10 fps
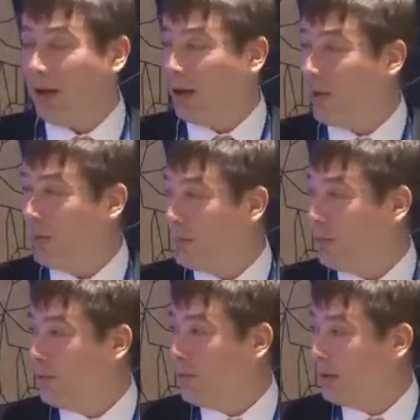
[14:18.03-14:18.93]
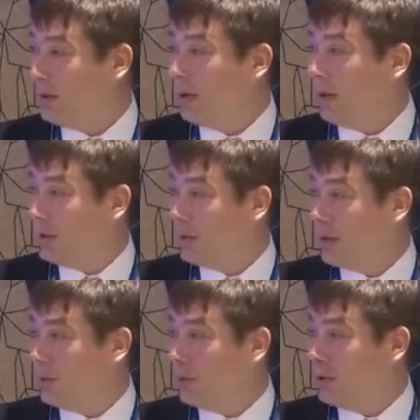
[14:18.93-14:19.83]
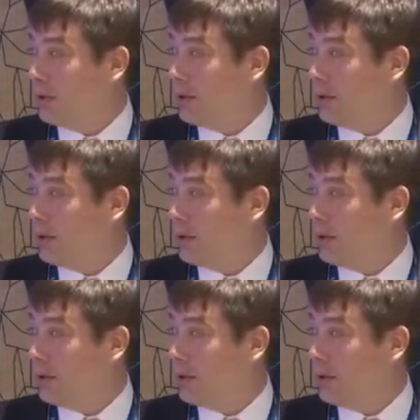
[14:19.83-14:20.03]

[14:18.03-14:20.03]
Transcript: hair removal, I start with the